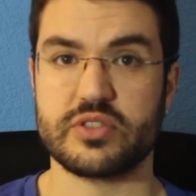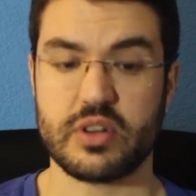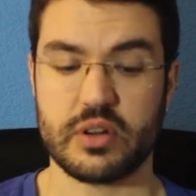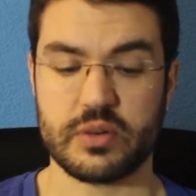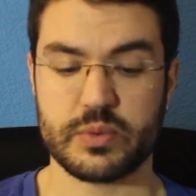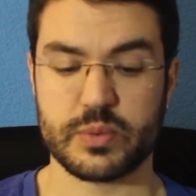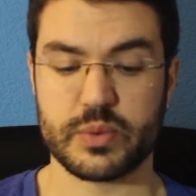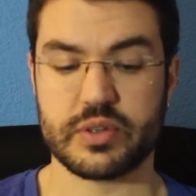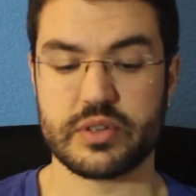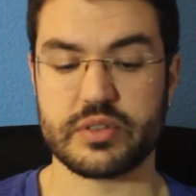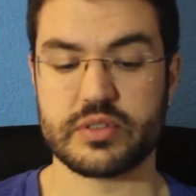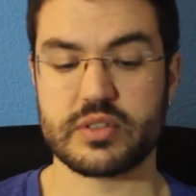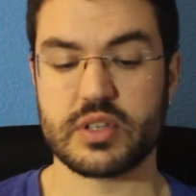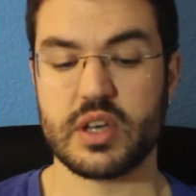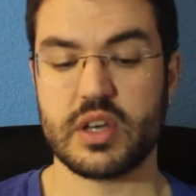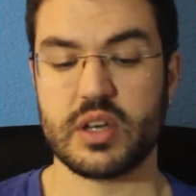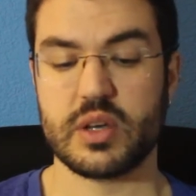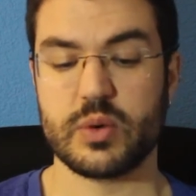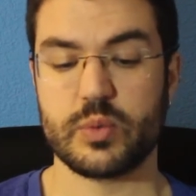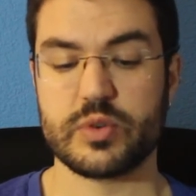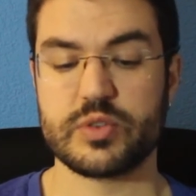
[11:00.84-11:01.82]
genres,
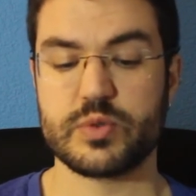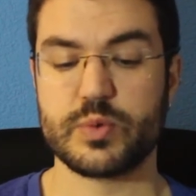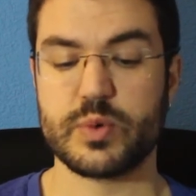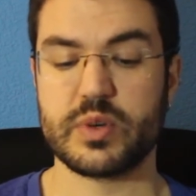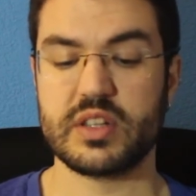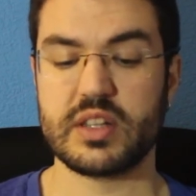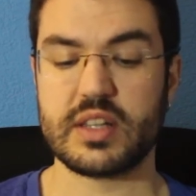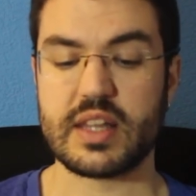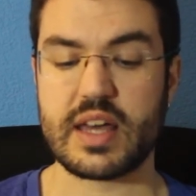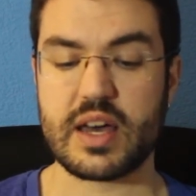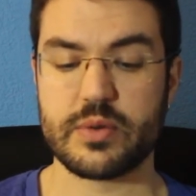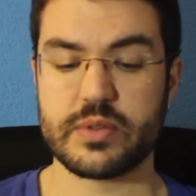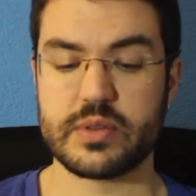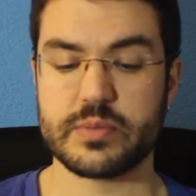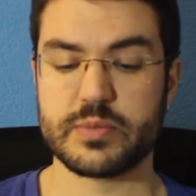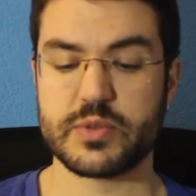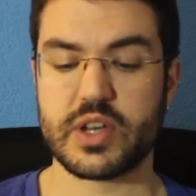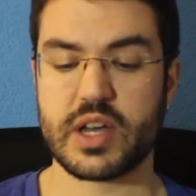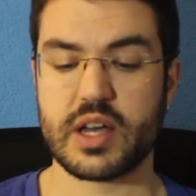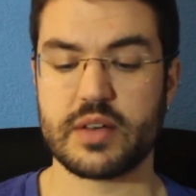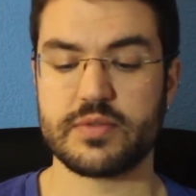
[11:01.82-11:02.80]
which will allow them
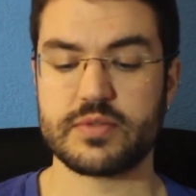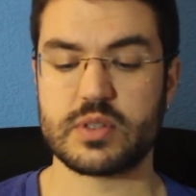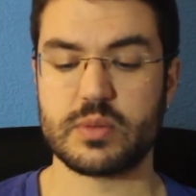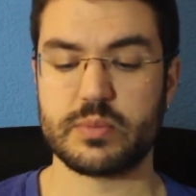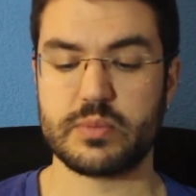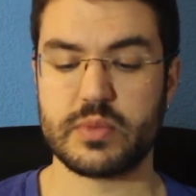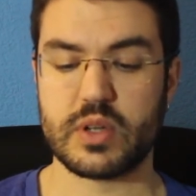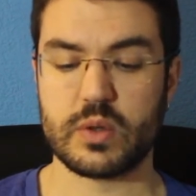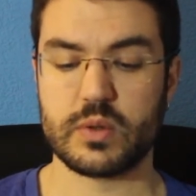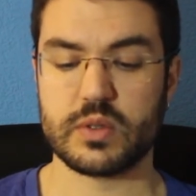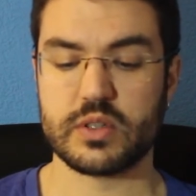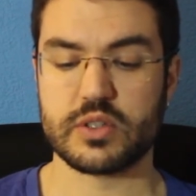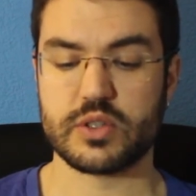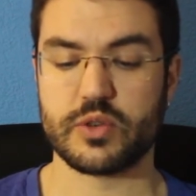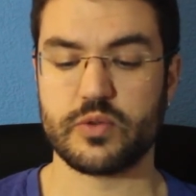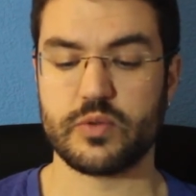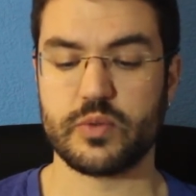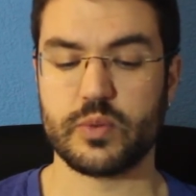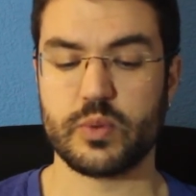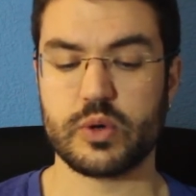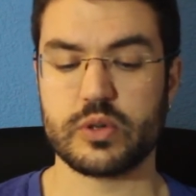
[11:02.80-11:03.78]
to have some knowledge
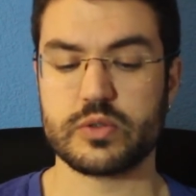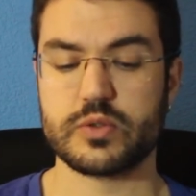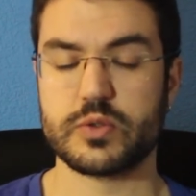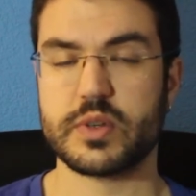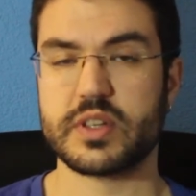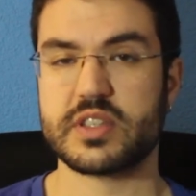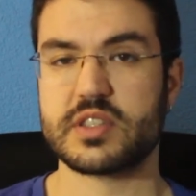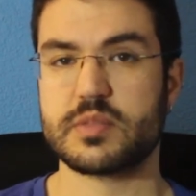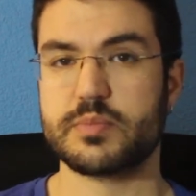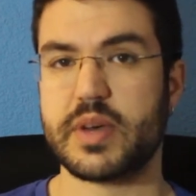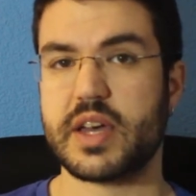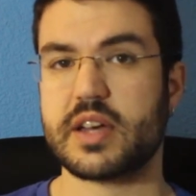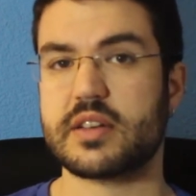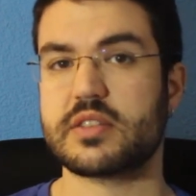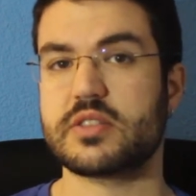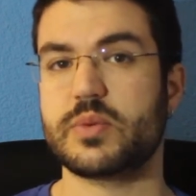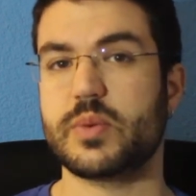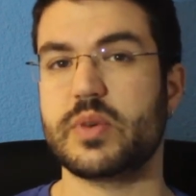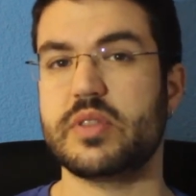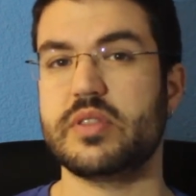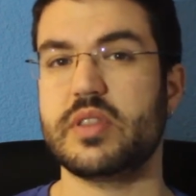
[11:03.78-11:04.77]
of what to
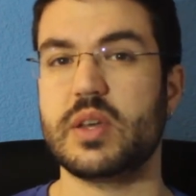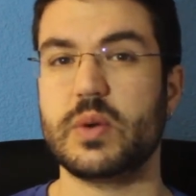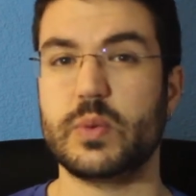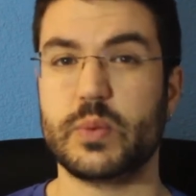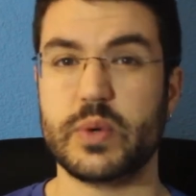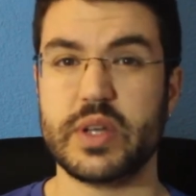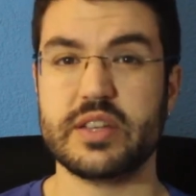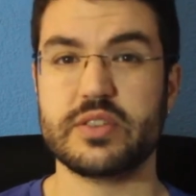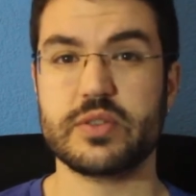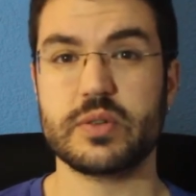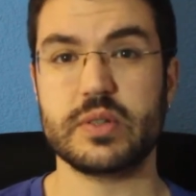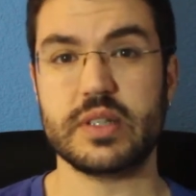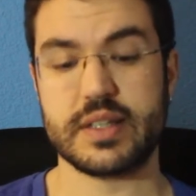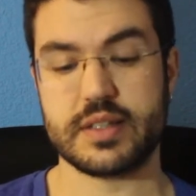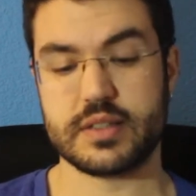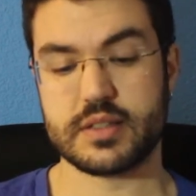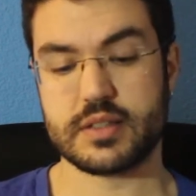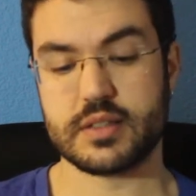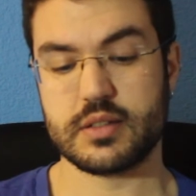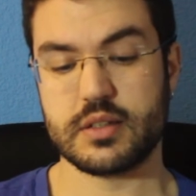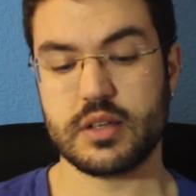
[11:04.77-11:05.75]
expect when they read or
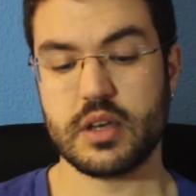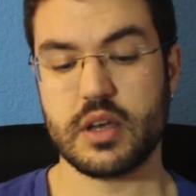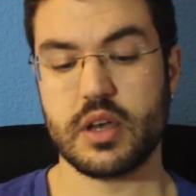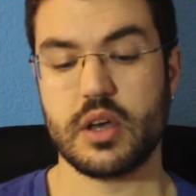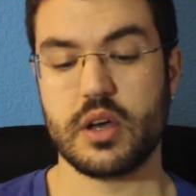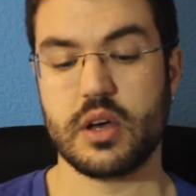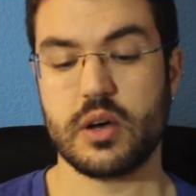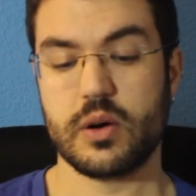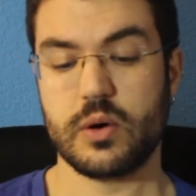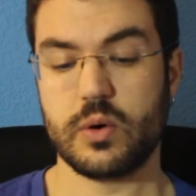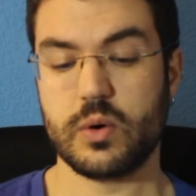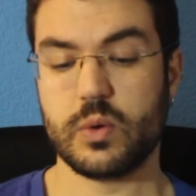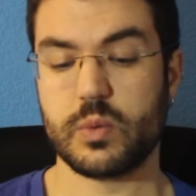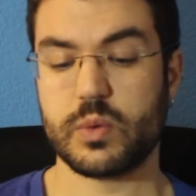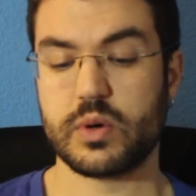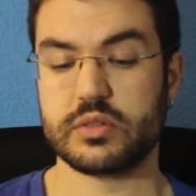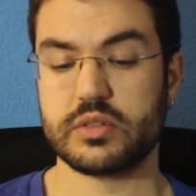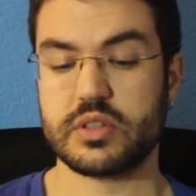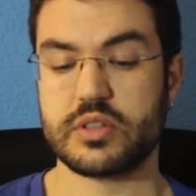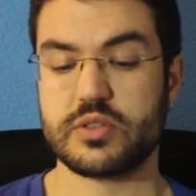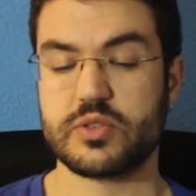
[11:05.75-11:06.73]
listen, or
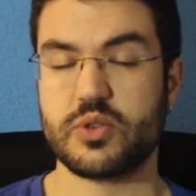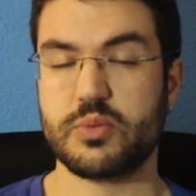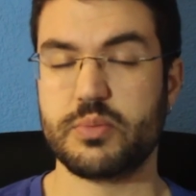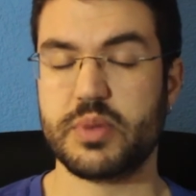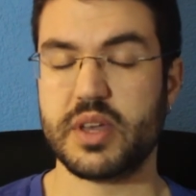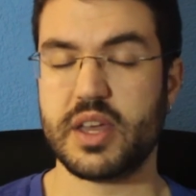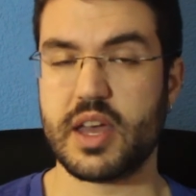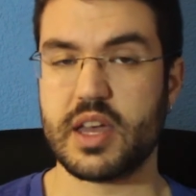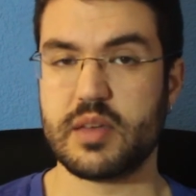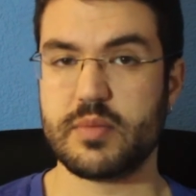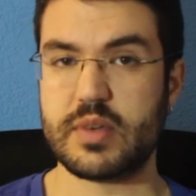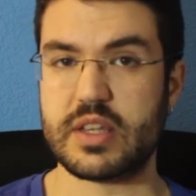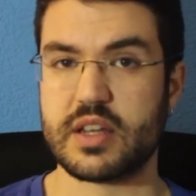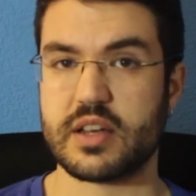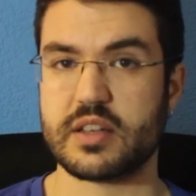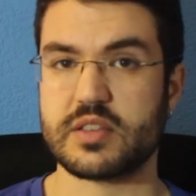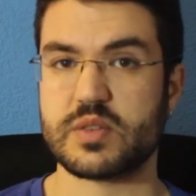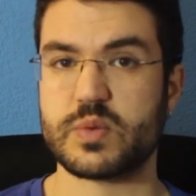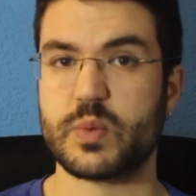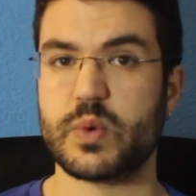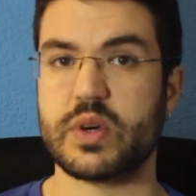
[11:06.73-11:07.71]
what they should be aiming
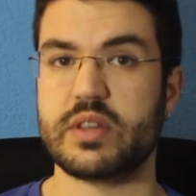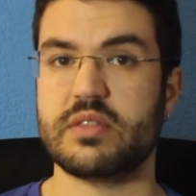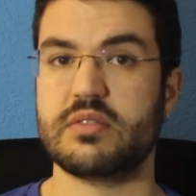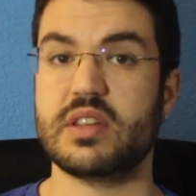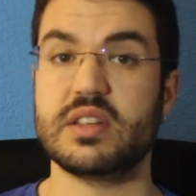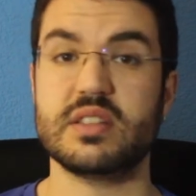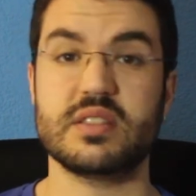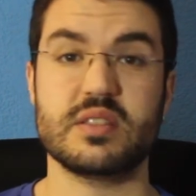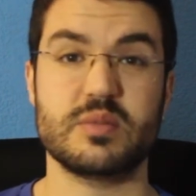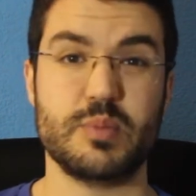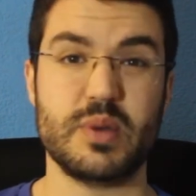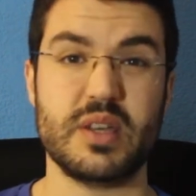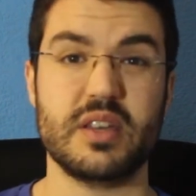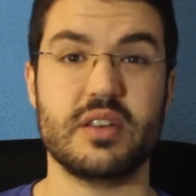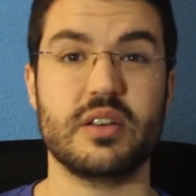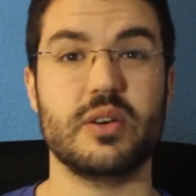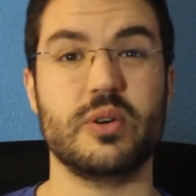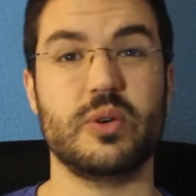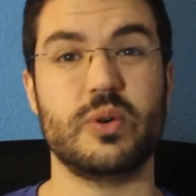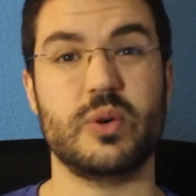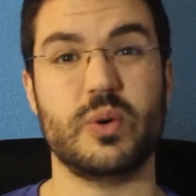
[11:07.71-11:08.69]
at when they
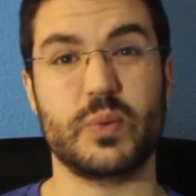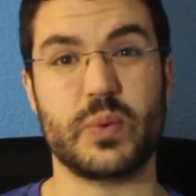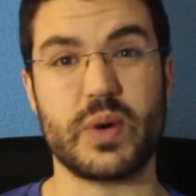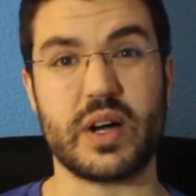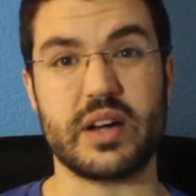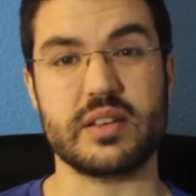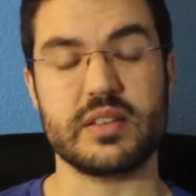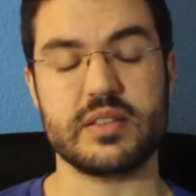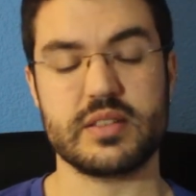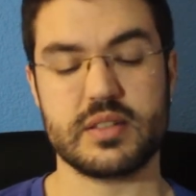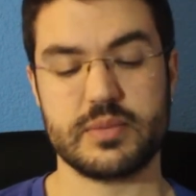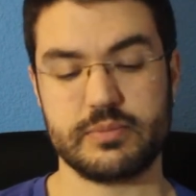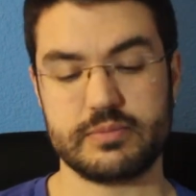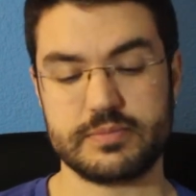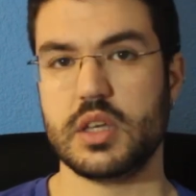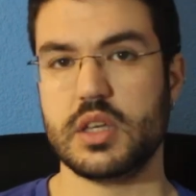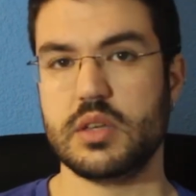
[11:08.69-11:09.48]
speak or write.